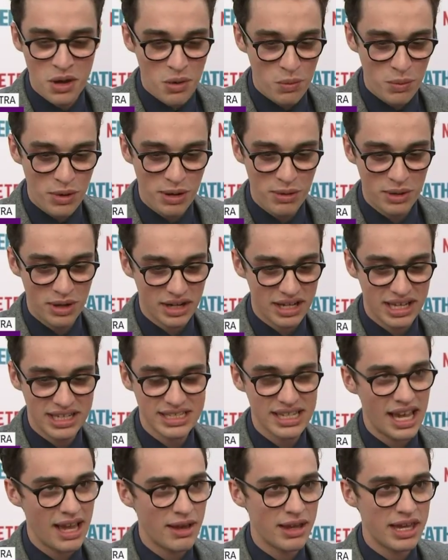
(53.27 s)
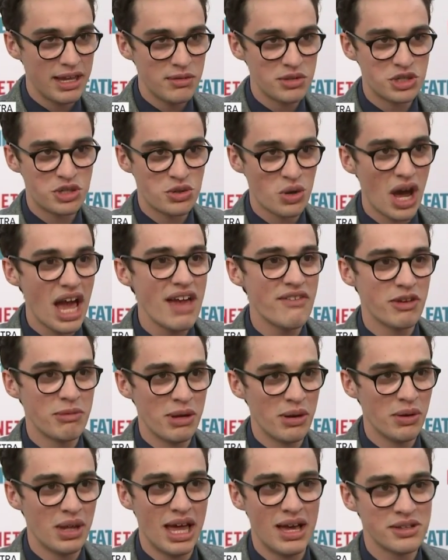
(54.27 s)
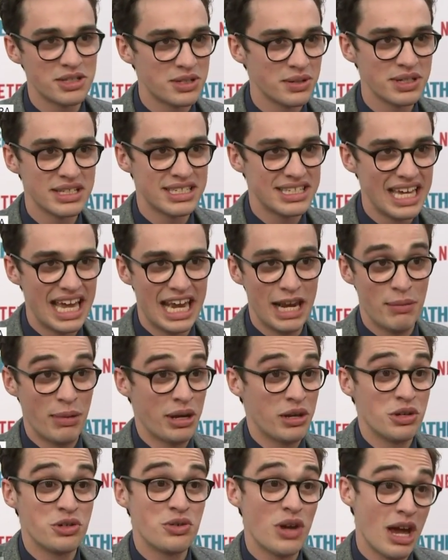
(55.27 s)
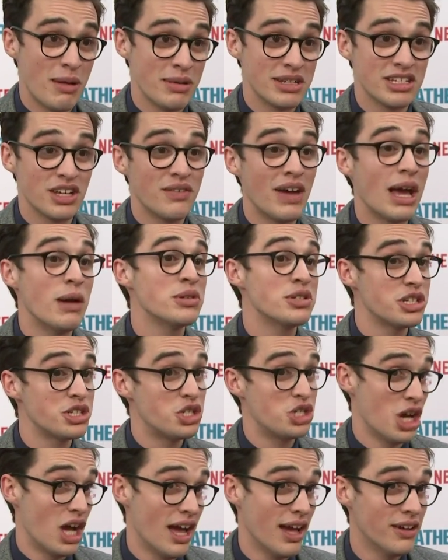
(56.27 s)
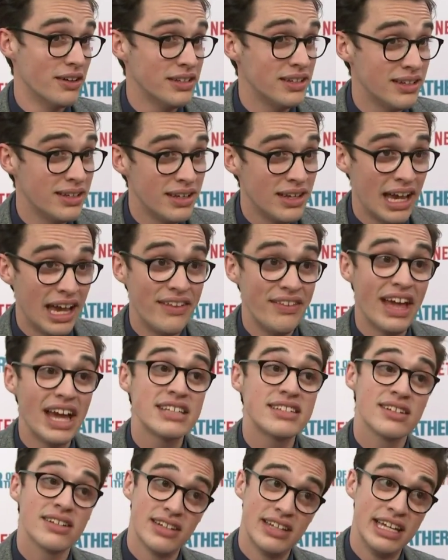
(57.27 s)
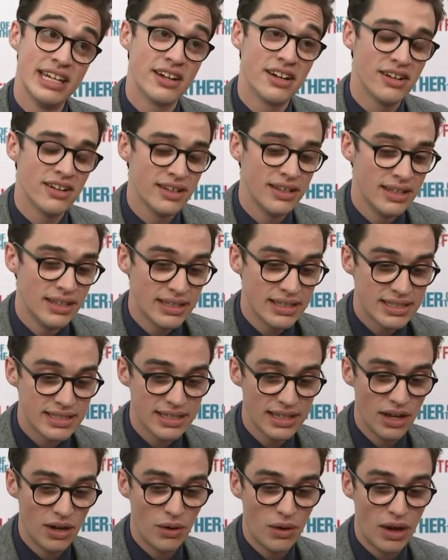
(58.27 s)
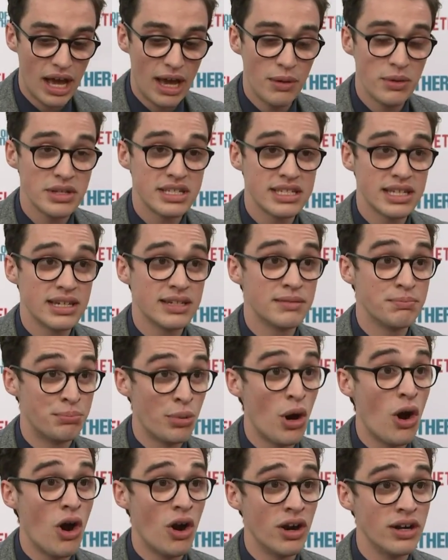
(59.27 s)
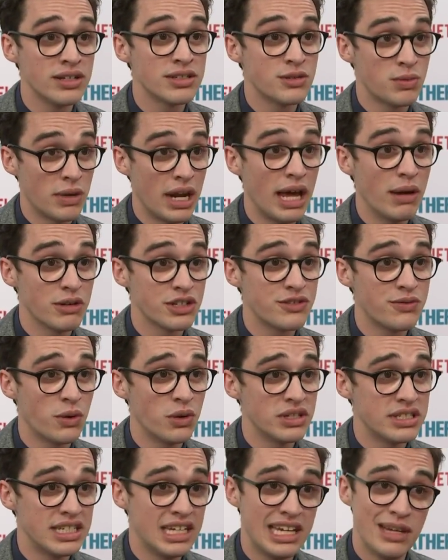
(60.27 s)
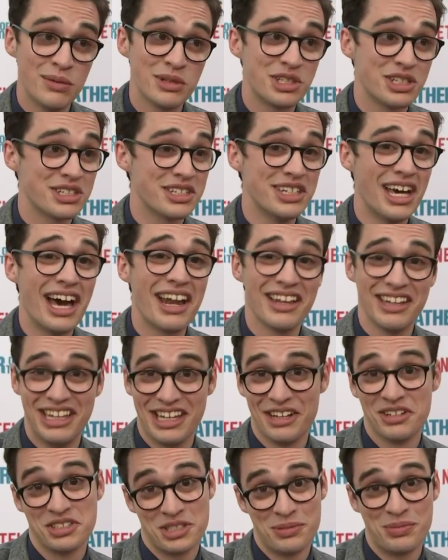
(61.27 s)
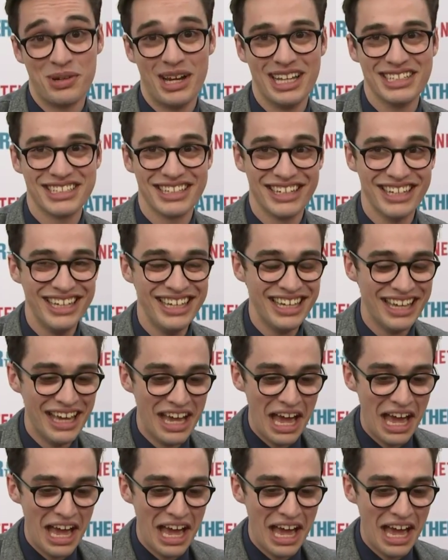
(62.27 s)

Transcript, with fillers: We were because I he was driving me while I was doing stand up. I couldn't drive myself. I was a child, and that's illegal. So I was in bars when I was 14, which is not illegal, surprisingly.